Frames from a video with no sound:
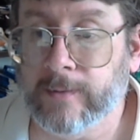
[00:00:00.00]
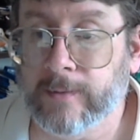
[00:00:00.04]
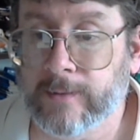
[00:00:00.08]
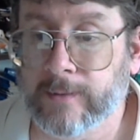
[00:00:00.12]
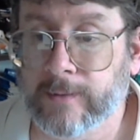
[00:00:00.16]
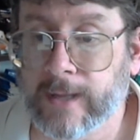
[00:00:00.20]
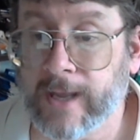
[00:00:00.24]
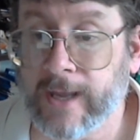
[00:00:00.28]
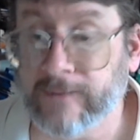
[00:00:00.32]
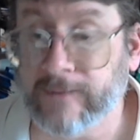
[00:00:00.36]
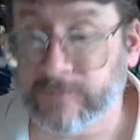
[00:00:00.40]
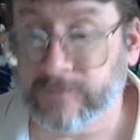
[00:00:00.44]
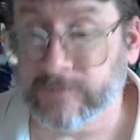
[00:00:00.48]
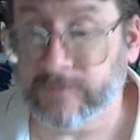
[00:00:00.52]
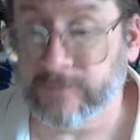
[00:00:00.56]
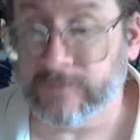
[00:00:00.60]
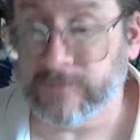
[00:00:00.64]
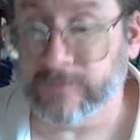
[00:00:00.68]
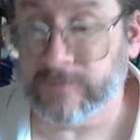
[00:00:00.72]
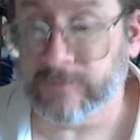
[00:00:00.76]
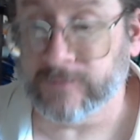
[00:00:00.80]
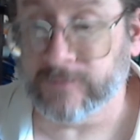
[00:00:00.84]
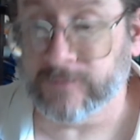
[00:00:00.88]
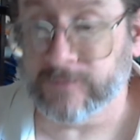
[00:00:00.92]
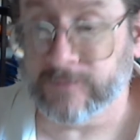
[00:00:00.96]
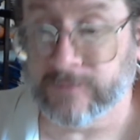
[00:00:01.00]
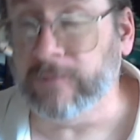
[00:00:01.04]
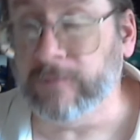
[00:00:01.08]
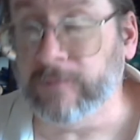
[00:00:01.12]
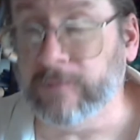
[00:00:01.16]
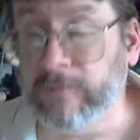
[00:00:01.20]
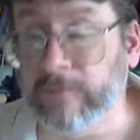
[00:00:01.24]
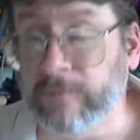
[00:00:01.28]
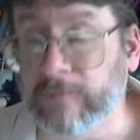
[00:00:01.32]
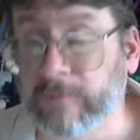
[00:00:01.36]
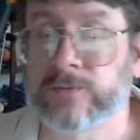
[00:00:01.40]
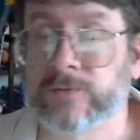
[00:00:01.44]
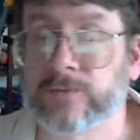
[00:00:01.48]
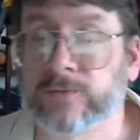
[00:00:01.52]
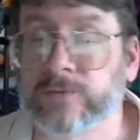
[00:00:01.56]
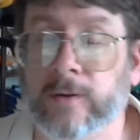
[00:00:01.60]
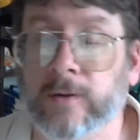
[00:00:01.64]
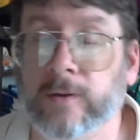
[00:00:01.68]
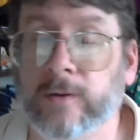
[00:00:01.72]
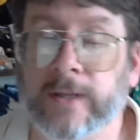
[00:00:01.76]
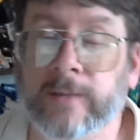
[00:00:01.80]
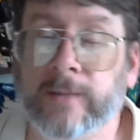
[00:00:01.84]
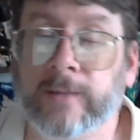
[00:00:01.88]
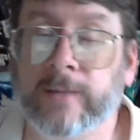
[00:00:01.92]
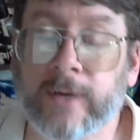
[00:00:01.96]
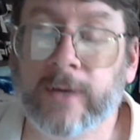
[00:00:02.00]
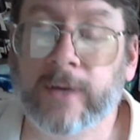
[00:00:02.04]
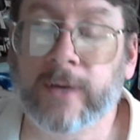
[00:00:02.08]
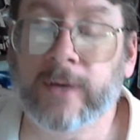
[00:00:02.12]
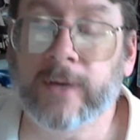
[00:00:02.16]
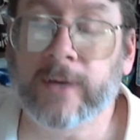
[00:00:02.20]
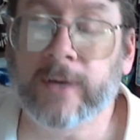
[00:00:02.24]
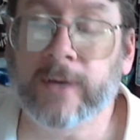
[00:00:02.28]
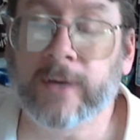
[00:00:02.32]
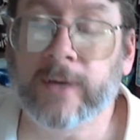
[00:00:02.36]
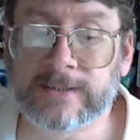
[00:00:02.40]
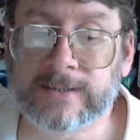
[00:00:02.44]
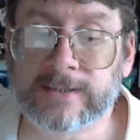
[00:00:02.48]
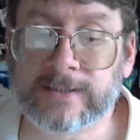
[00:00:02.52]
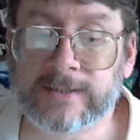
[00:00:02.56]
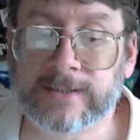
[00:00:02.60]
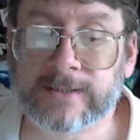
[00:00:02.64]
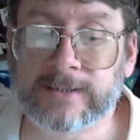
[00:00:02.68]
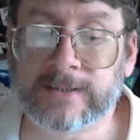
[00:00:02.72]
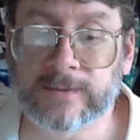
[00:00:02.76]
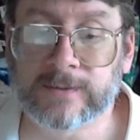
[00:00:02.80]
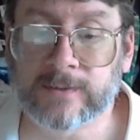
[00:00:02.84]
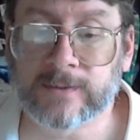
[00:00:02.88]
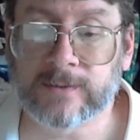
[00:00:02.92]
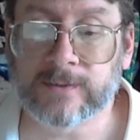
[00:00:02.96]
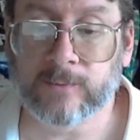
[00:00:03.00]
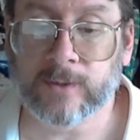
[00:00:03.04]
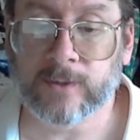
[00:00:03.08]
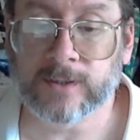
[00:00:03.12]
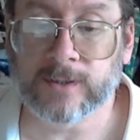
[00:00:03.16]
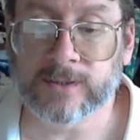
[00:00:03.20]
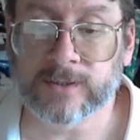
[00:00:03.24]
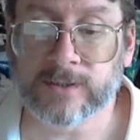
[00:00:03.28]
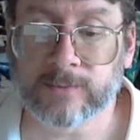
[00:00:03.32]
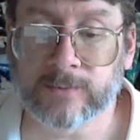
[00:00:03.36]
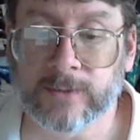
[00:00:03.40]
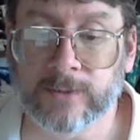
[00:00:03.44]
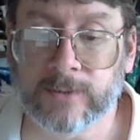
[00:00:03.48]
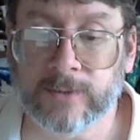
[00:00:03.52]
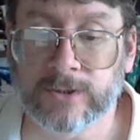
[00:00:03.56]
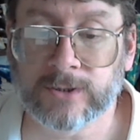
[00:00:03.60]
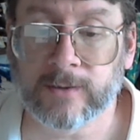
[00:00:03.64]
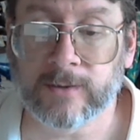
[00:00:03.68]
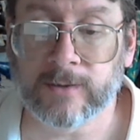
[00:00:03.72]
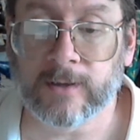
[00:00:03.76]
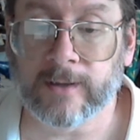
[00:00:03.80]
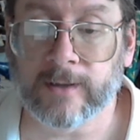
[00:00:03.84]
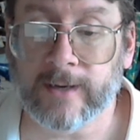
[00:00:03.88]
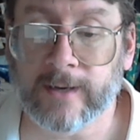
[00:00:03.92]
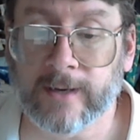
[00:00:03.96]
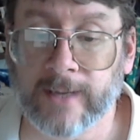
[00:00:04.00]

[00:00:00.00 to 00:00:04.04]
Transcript: After some skillful trolling by Brett Stevens of the Wall Street Journal,